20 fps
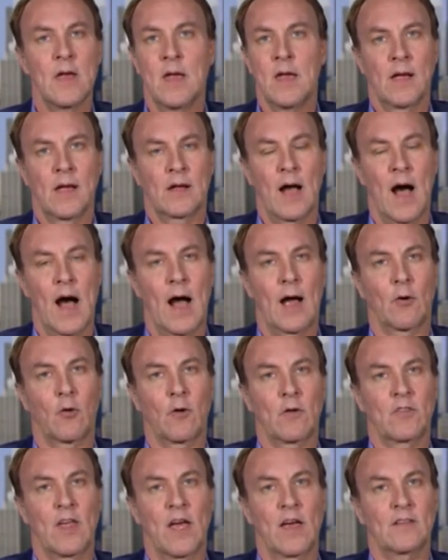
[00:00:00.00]

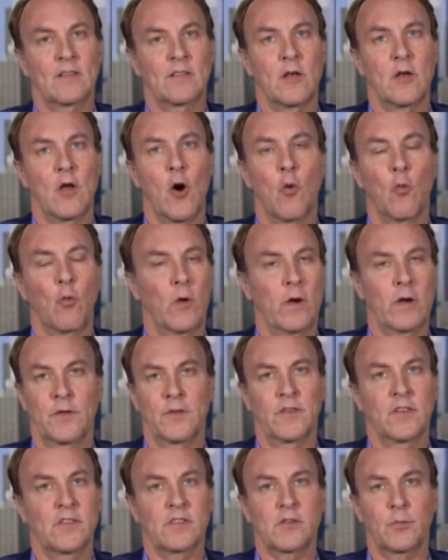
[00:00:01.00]
Congress has no real
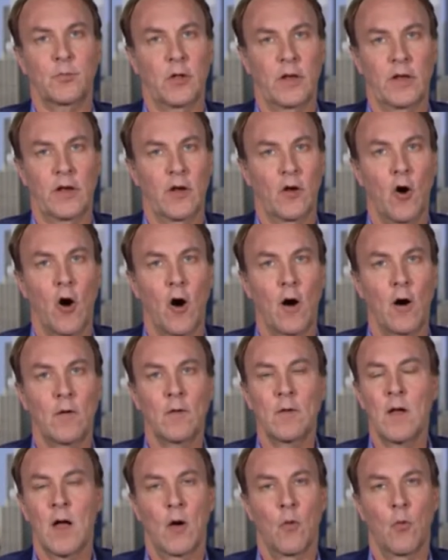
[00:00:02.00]
discipline at
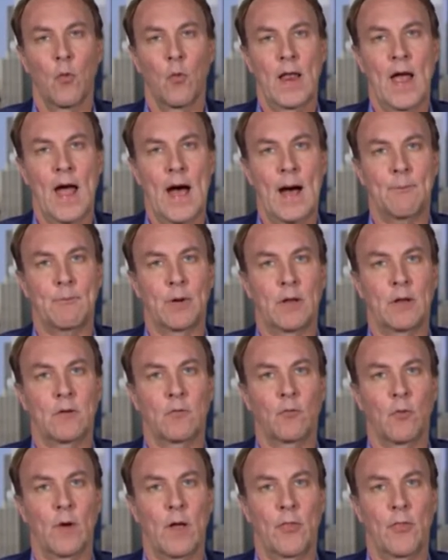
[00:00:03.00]
all. What happened
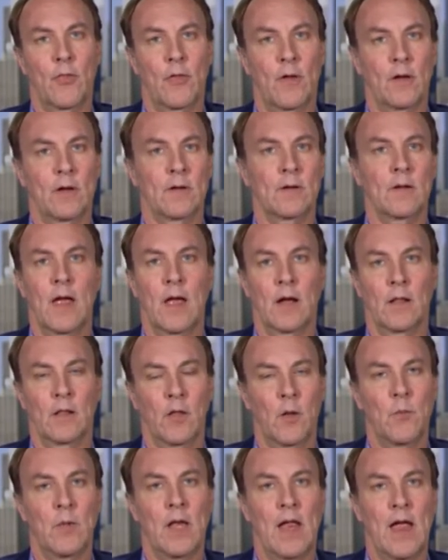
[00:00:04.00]
with
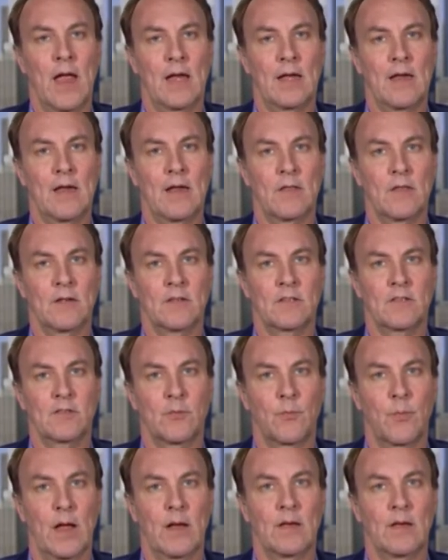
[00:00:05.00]
eliminating the
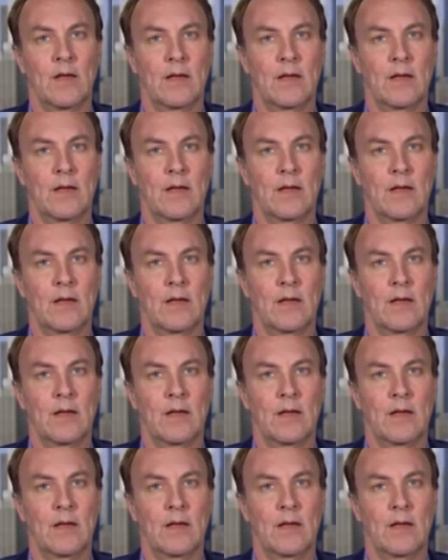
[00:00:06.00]
spending